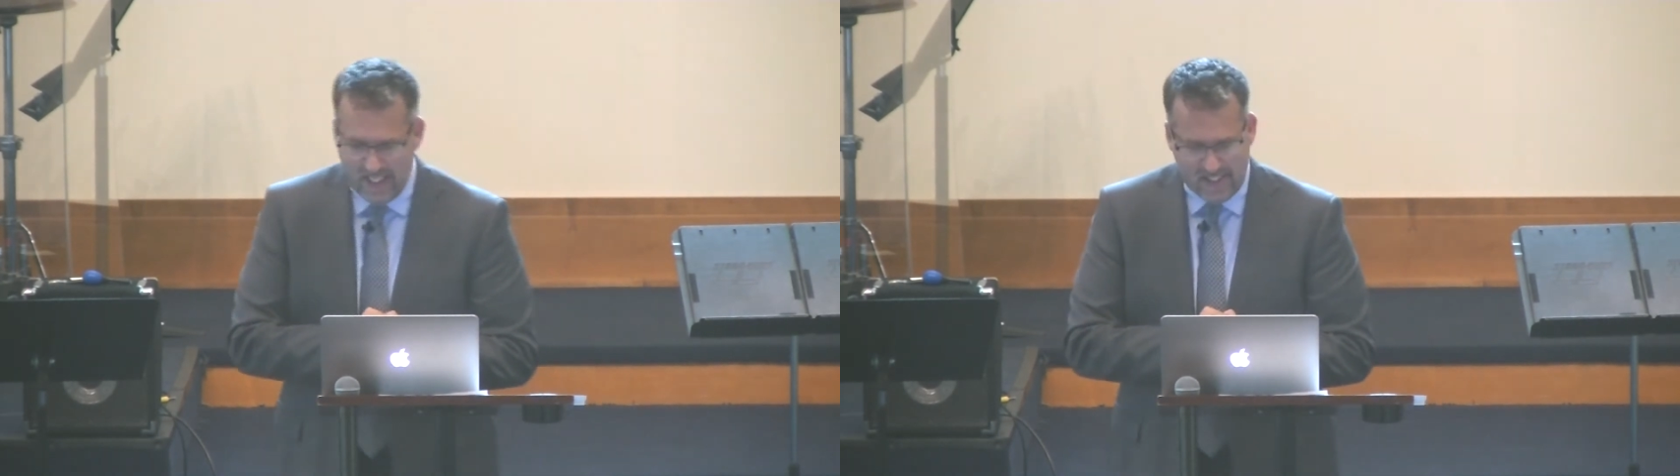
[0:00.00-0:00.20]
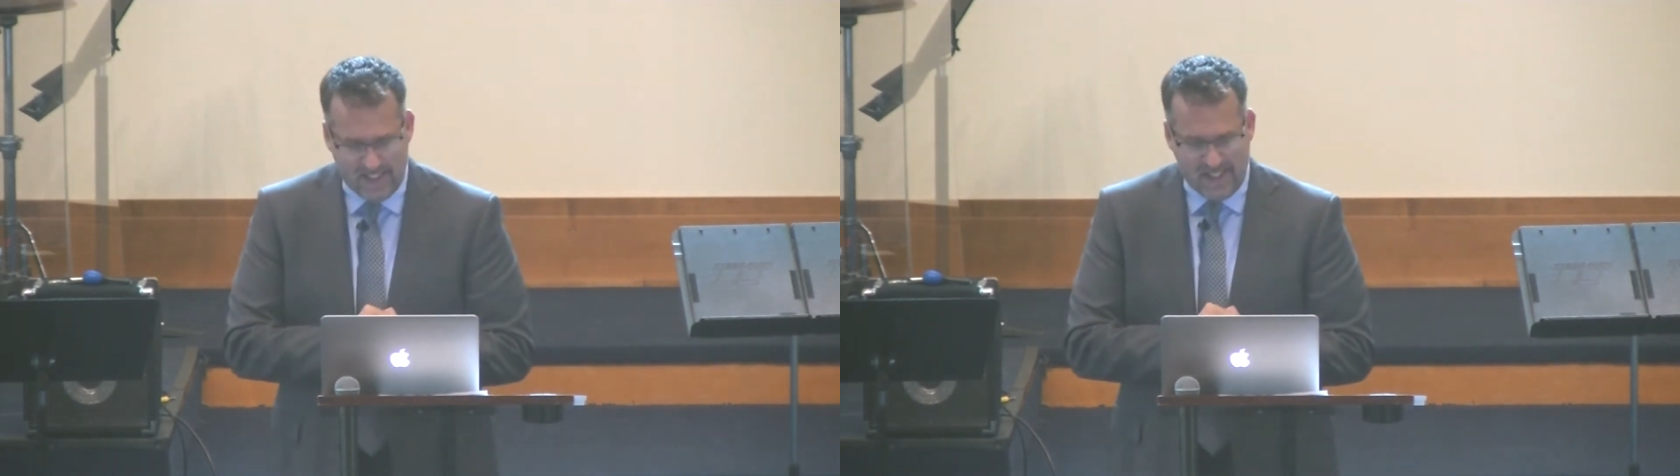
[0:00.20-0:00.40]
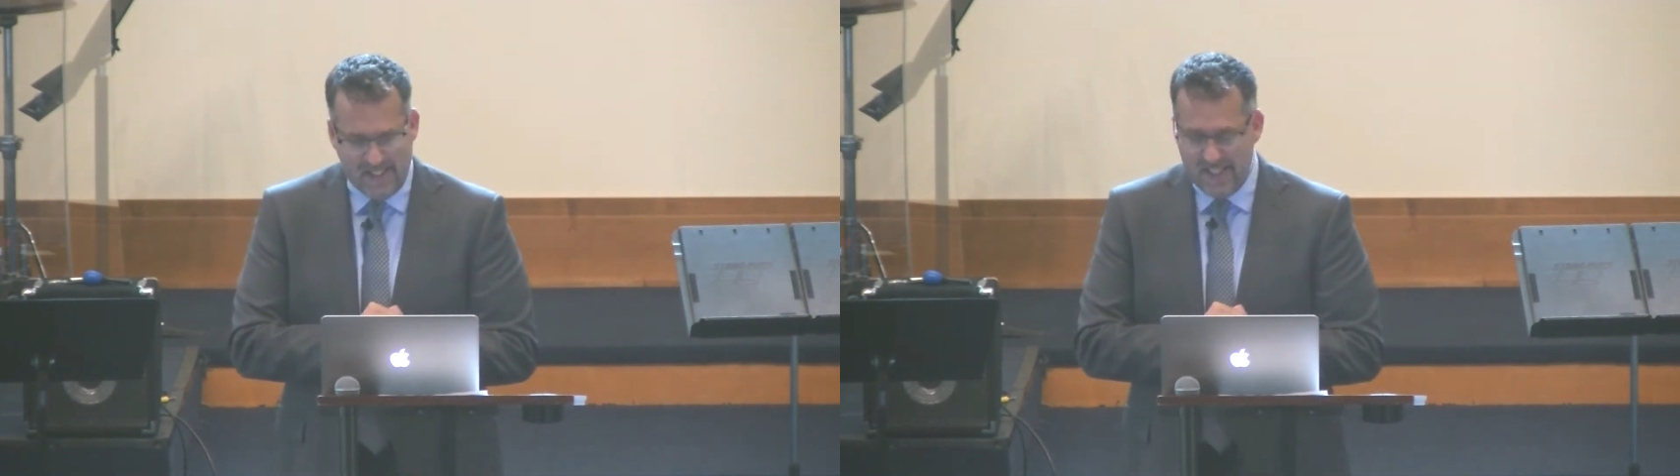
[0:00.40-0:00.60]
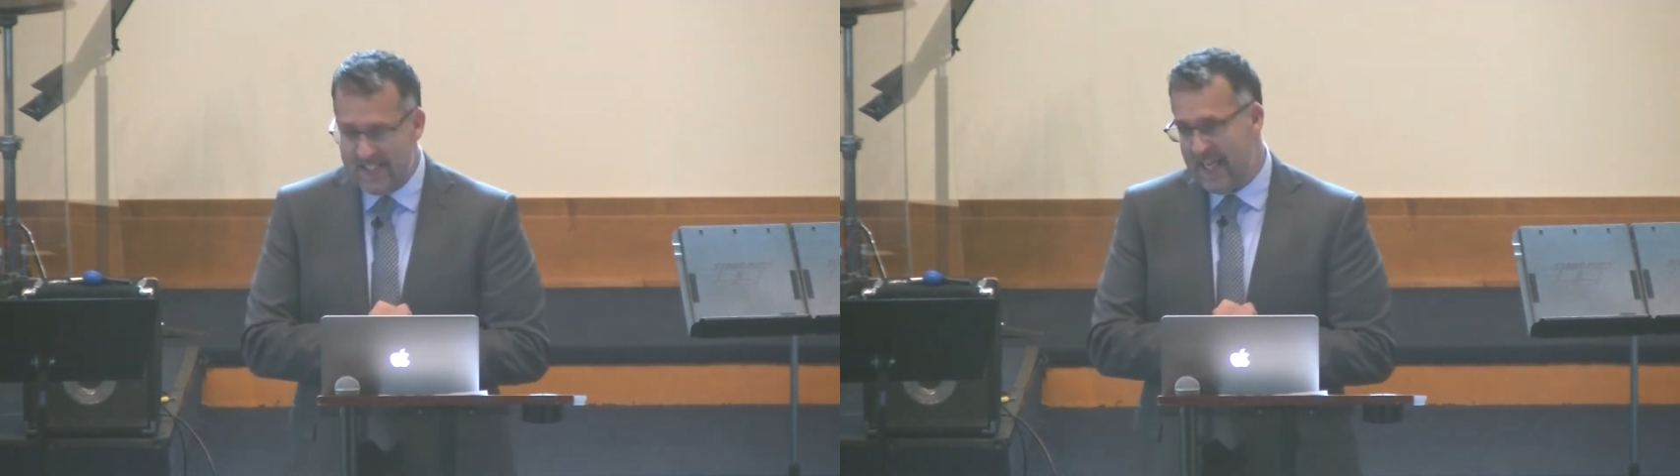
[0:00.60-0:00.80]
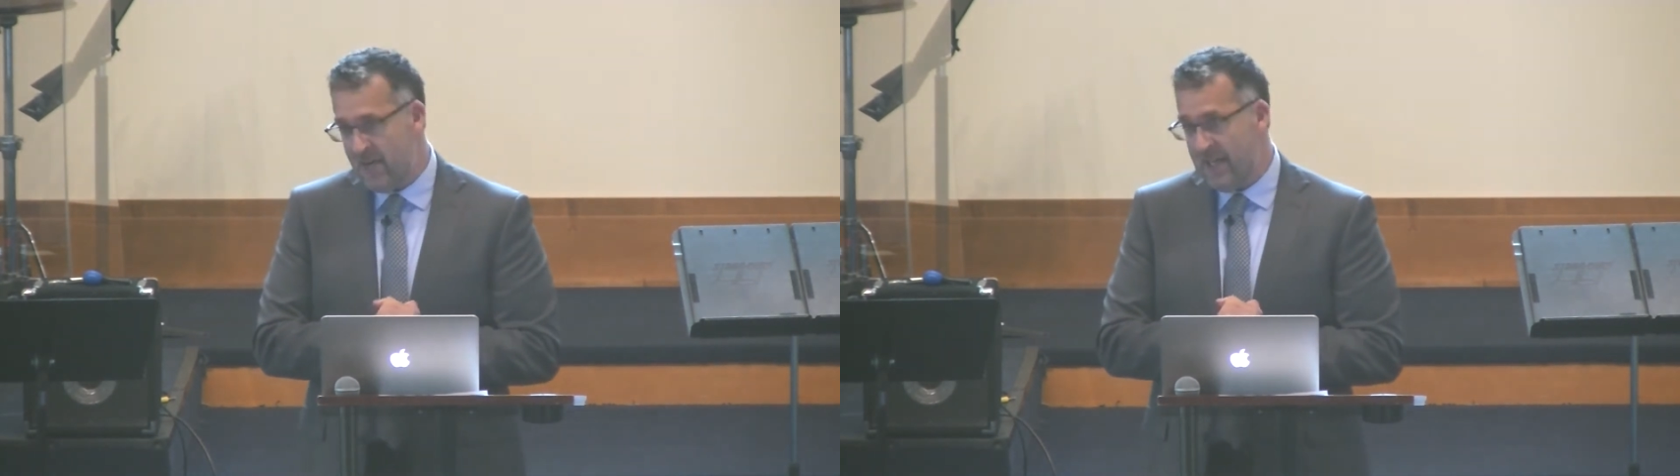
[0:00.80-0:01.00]
to sit
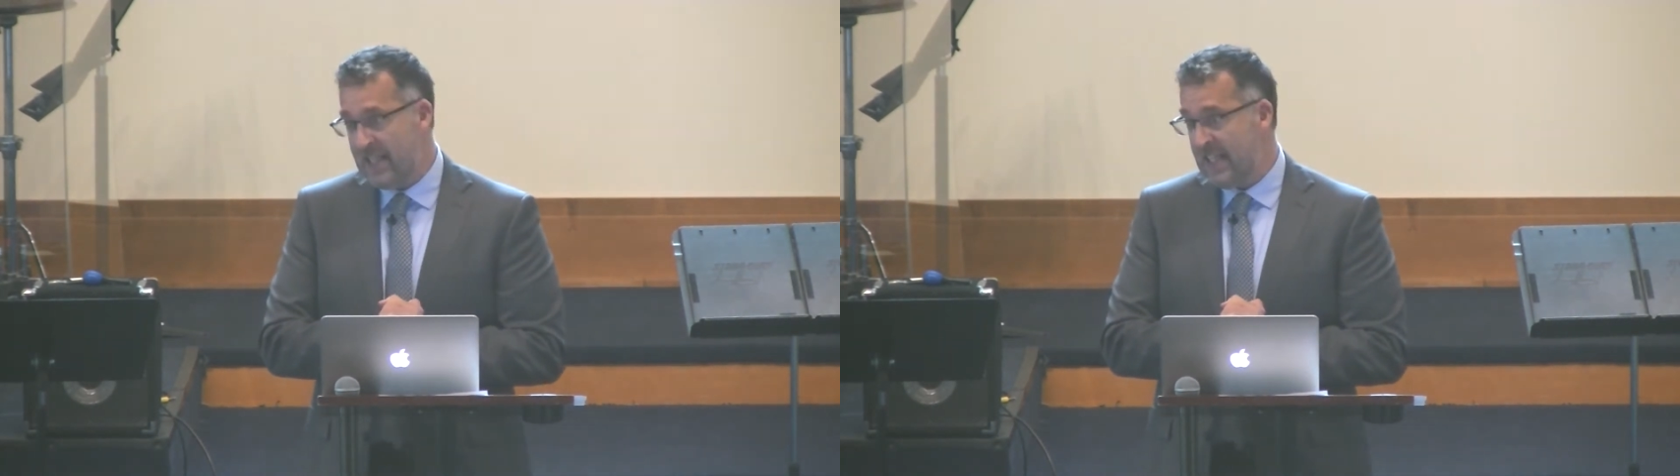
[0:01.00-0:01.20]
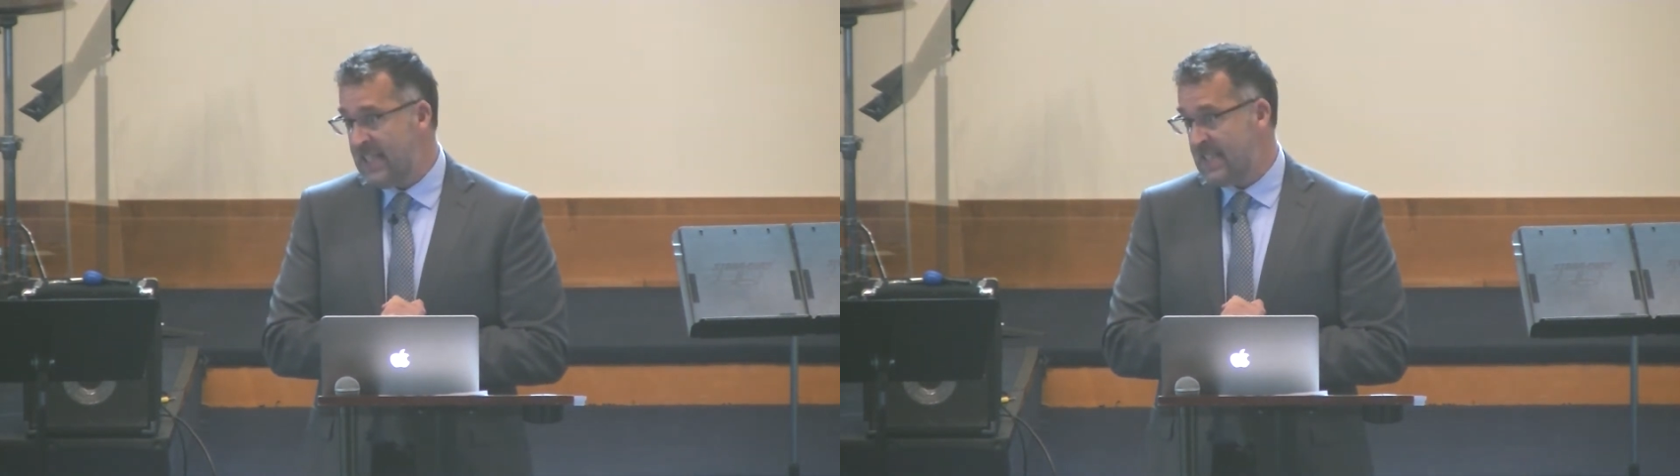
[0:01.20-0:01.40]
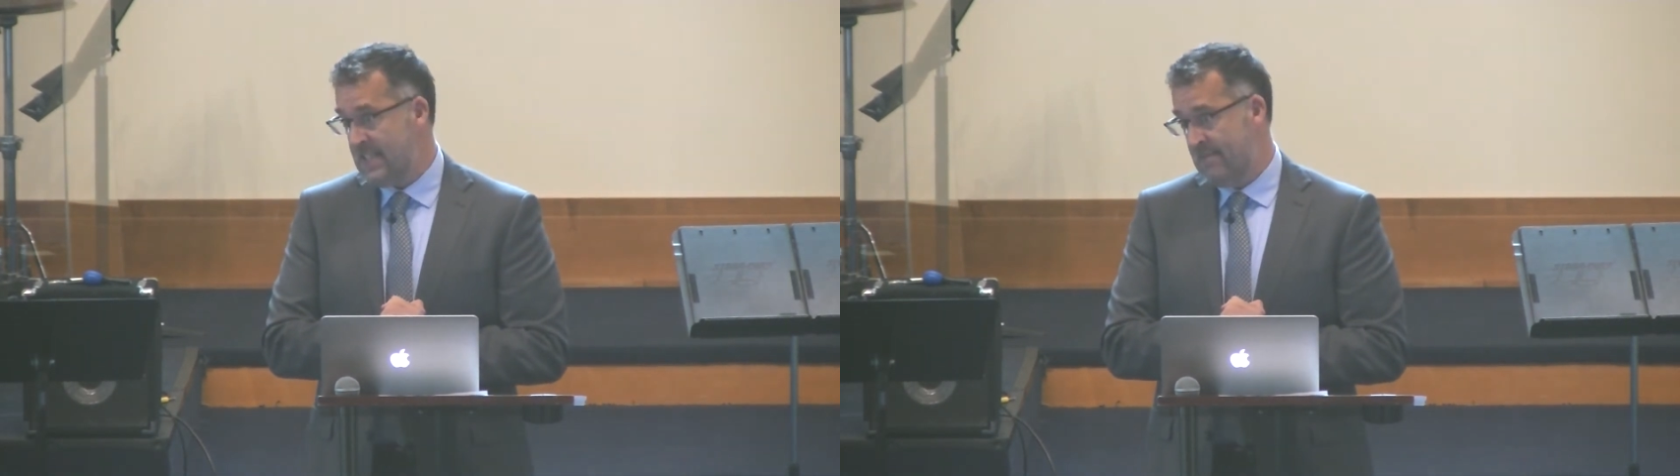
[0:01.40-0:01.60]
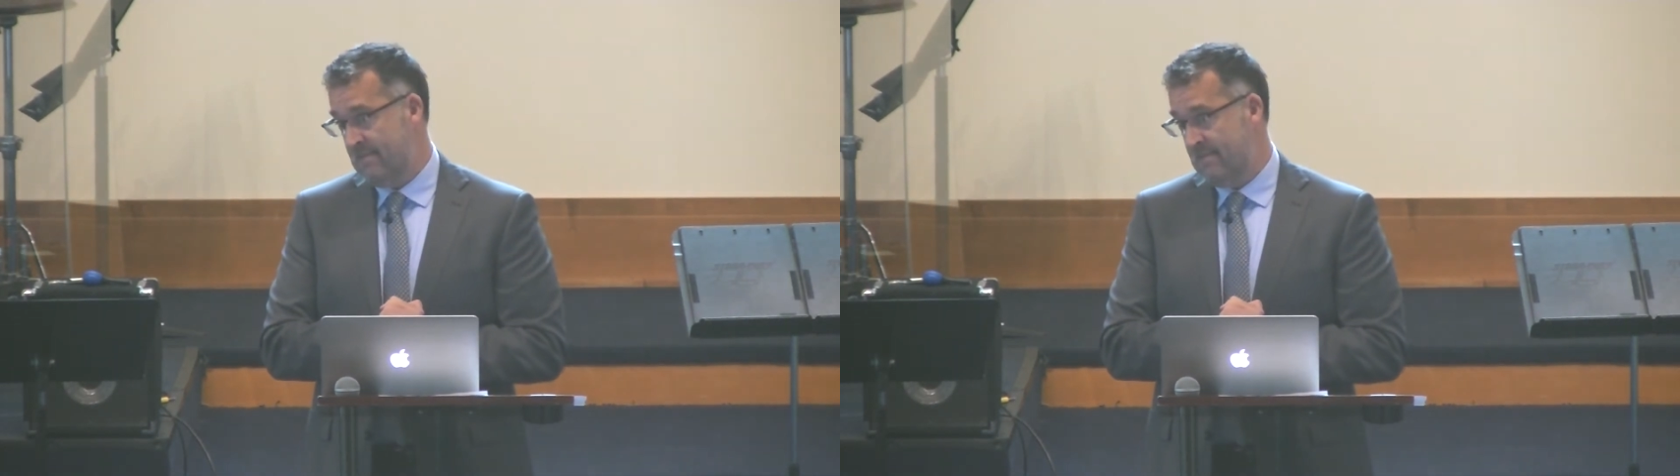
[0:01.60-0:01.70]
down and listen.